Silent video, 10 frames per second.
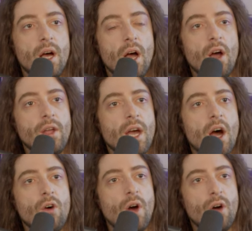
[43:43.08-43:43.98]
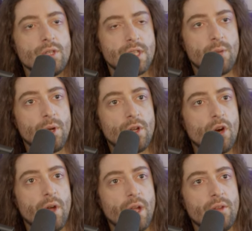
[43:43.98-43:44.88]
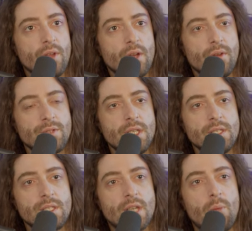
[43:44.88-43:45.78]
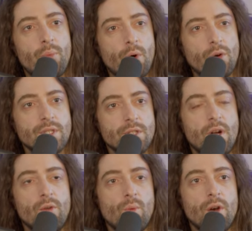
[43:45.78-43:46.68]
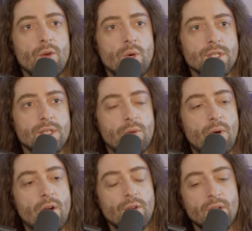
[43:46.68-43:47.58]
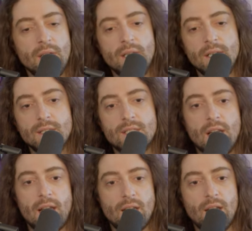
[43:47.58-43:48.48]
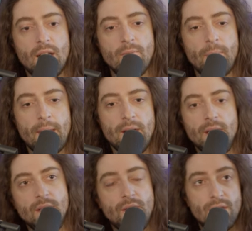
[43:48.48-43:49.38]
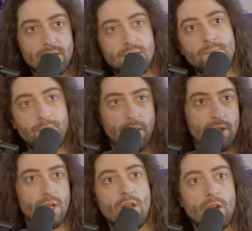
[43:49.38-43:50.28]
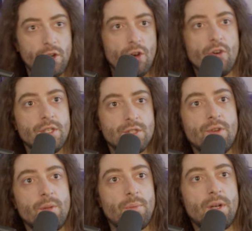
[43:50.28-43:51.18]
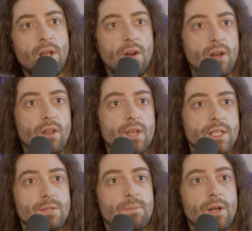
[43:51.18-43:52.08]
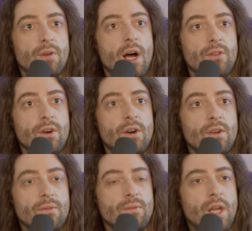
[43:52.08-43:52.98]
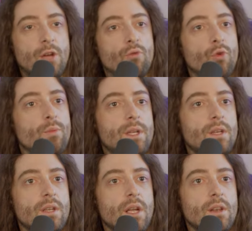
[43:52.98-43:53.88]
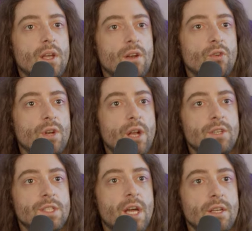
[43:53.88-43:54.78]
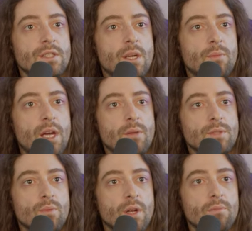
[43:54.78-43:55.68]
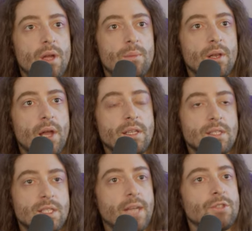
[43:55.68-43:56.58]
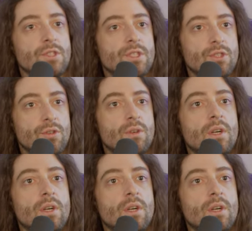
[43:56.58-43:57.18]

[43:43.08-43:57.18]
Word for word: Uh, yeah, how how has that been going? I, I've seen some progress around where it wasn't around selecting this particular neuron is doing particularly this, but rather they grouped it and then could understand it sometimes. What maybe like sections yeah. do.